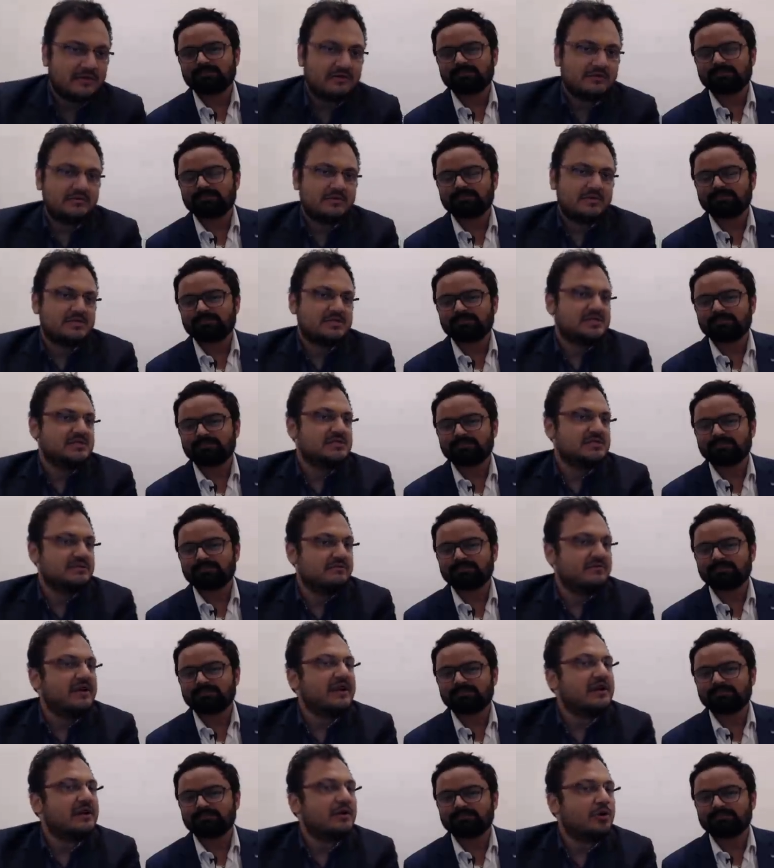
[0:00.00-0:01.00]
Speaker 1: this is a
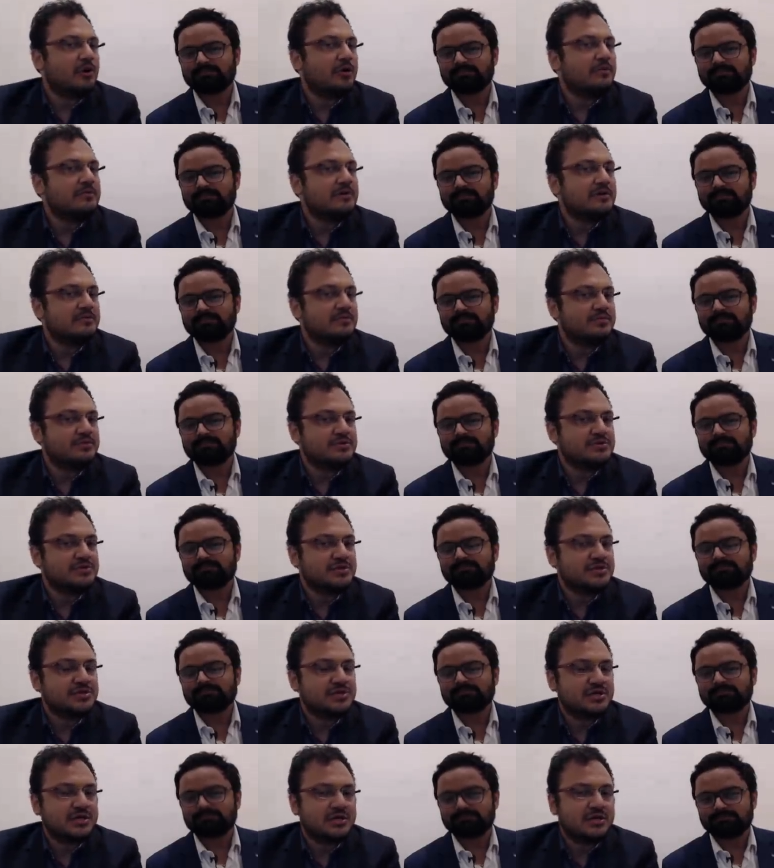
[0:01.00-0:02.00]
very common
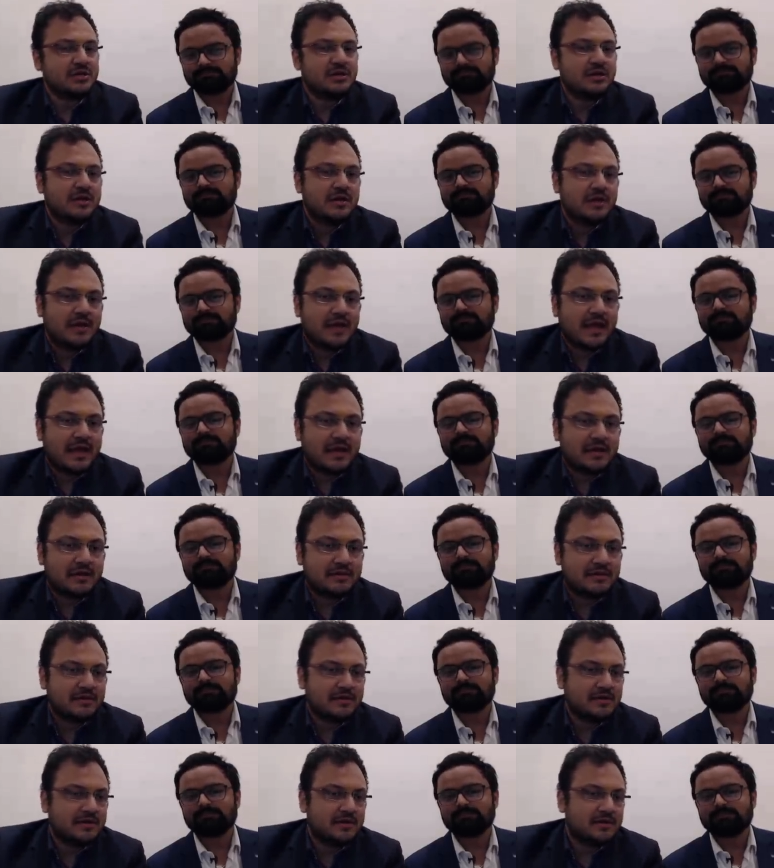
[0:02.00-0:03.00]
position, and
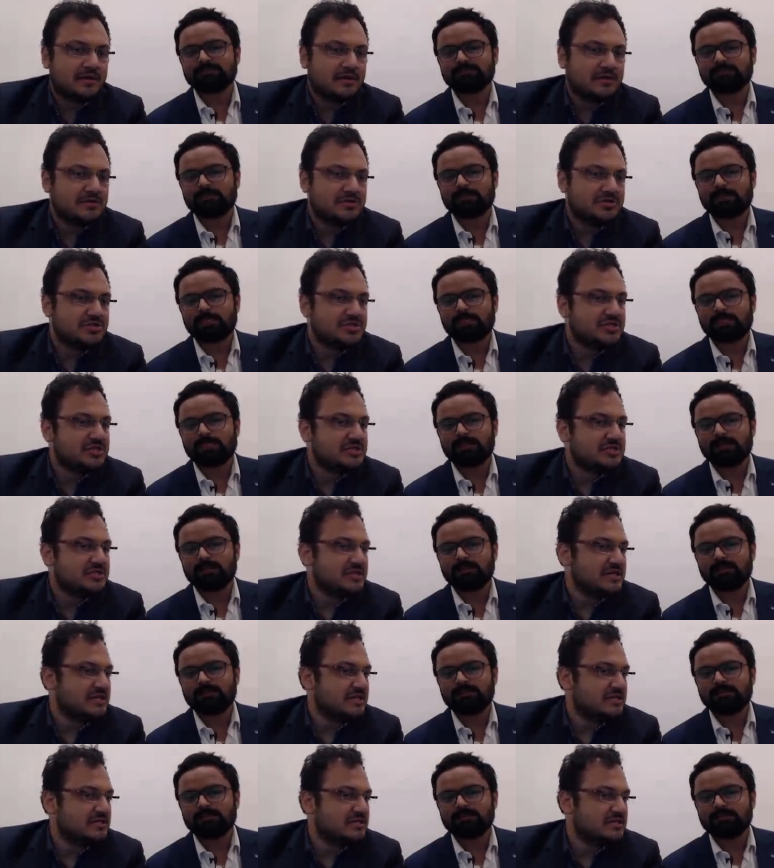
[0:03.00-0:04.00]
here
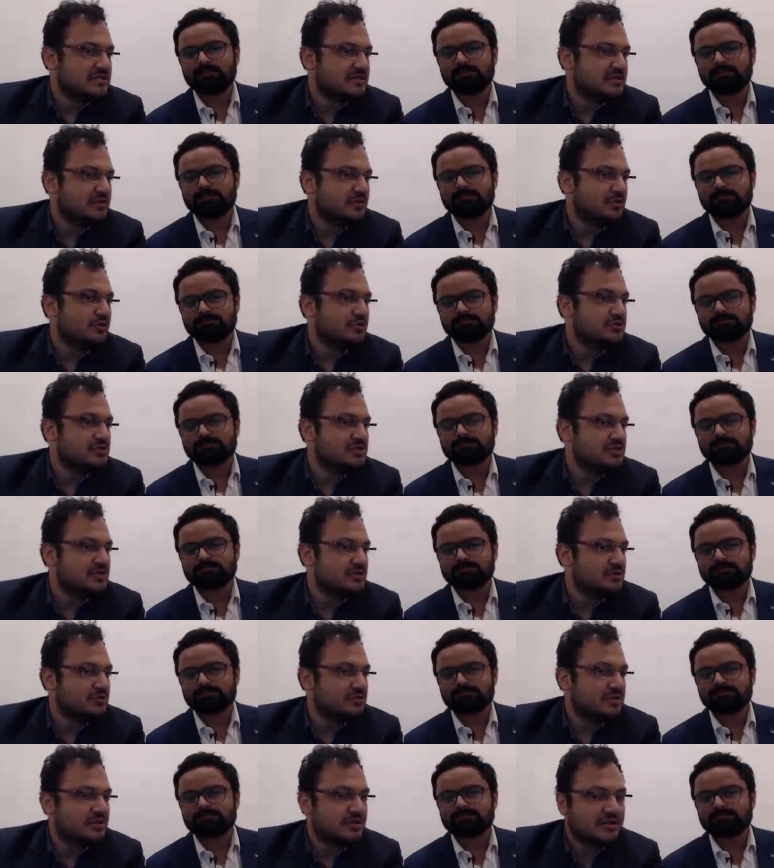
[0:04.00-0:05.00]
g6 goes
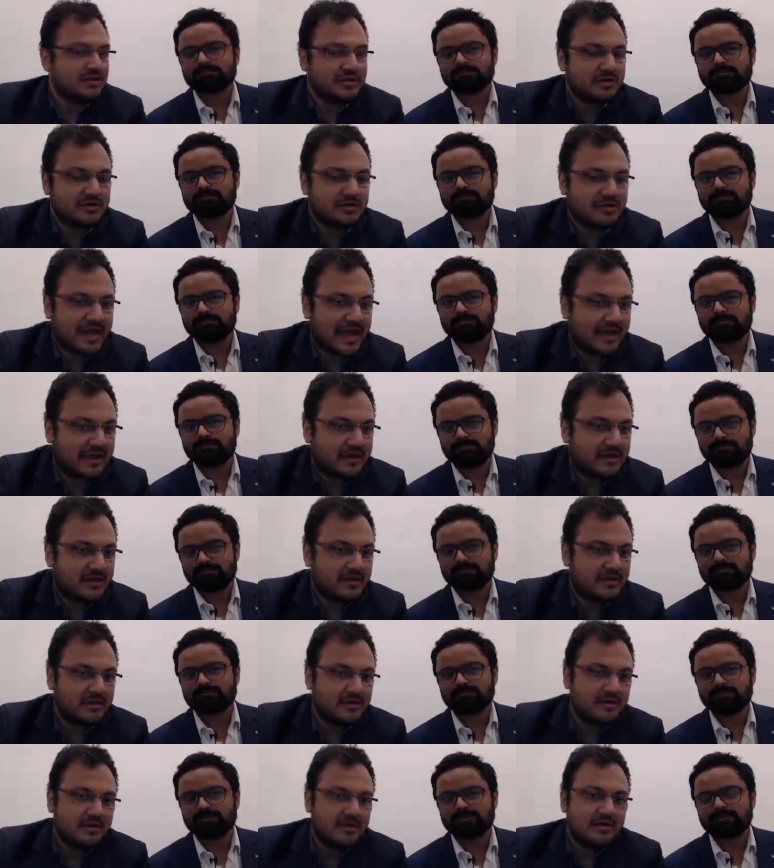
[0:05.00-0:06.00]
into the
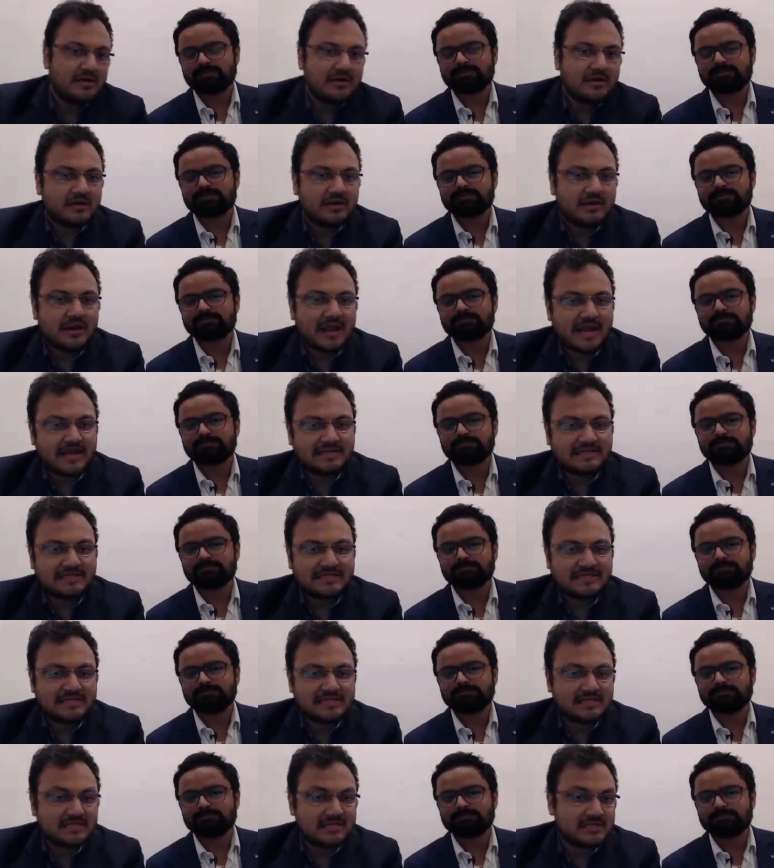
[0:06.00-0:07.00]
dragon. Yes. Knight
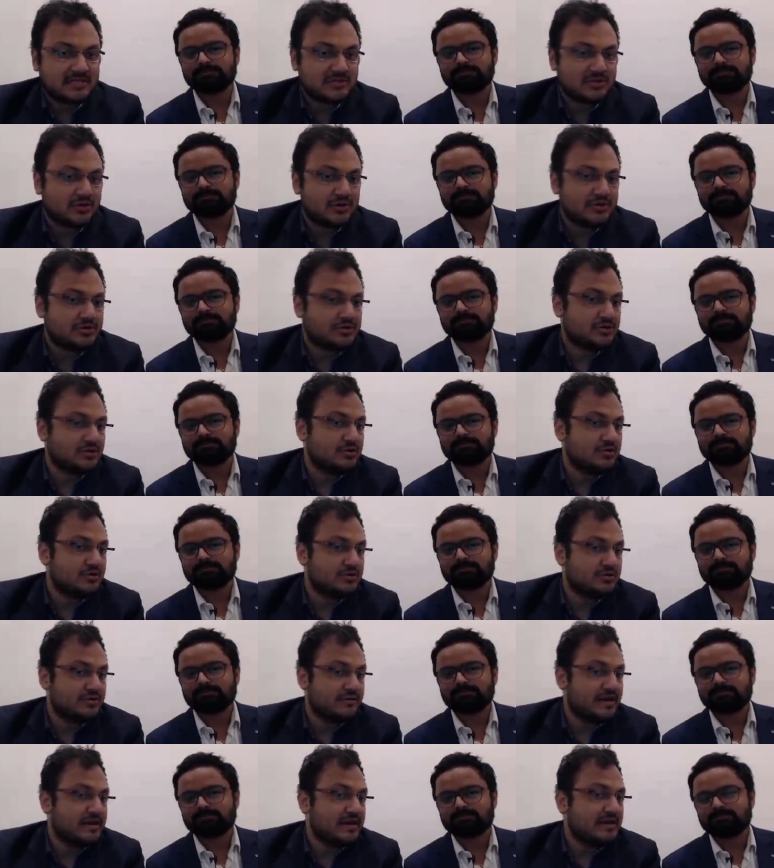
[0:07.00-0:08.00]
c6 also
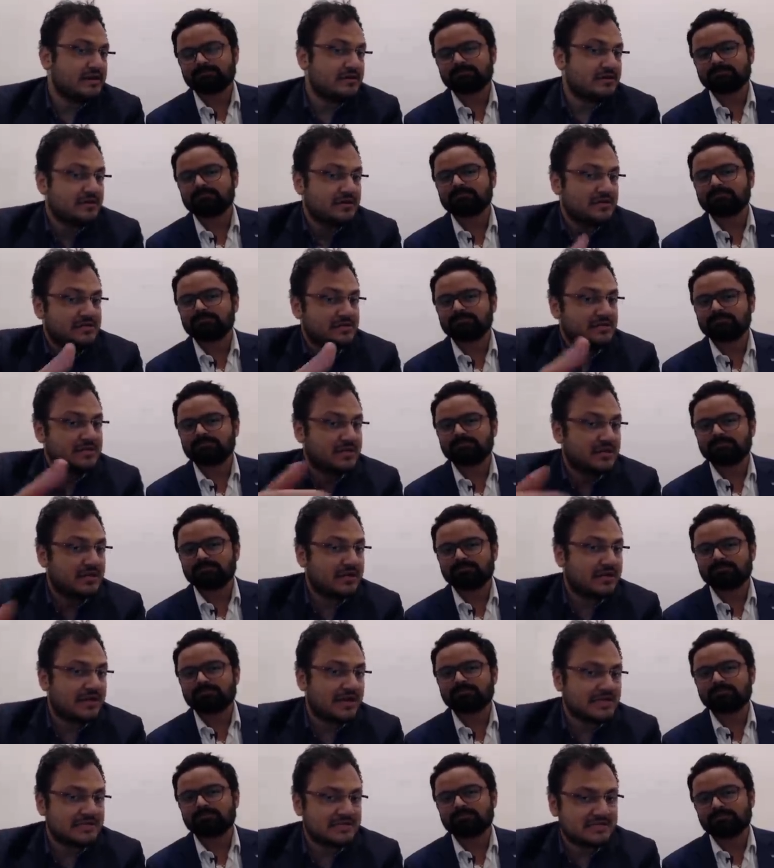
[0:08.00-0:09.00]
looks very interesting,
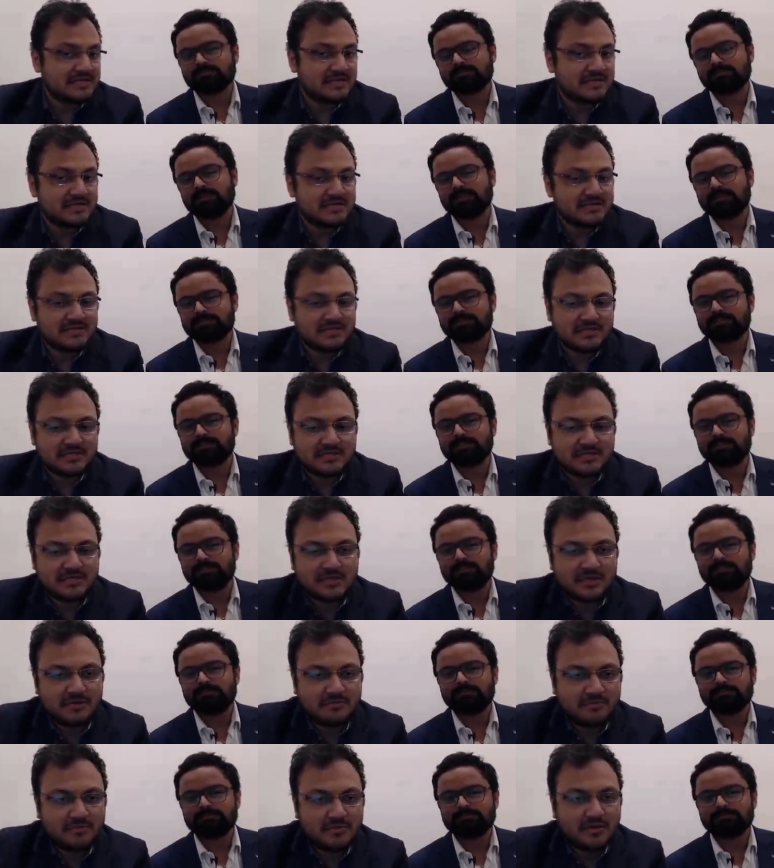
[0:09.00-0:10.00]
classical, classical.
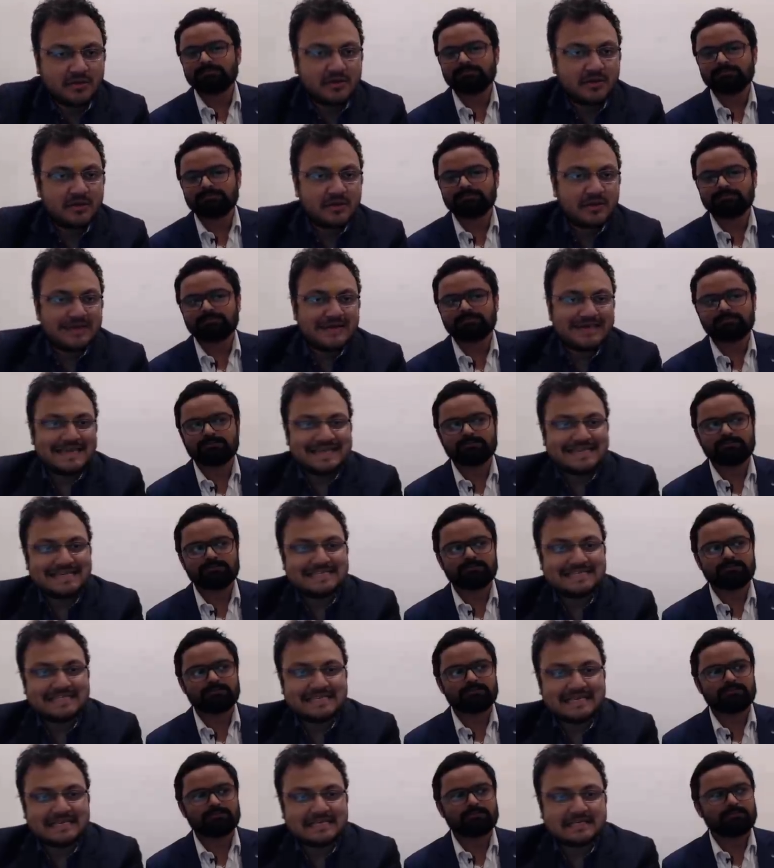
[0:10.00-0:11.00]
system.
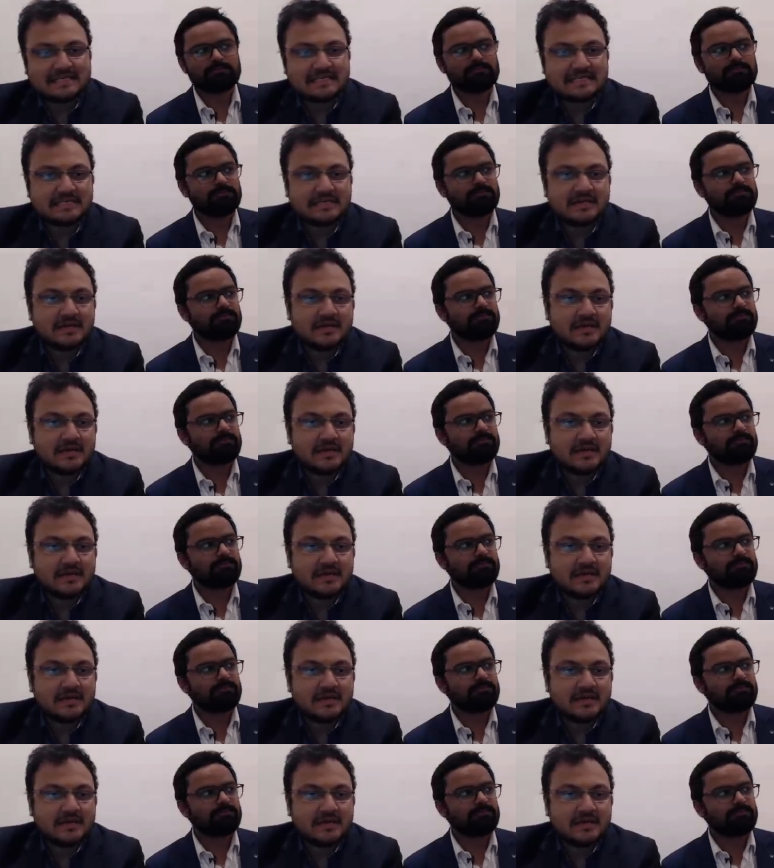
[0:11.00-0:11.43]
e6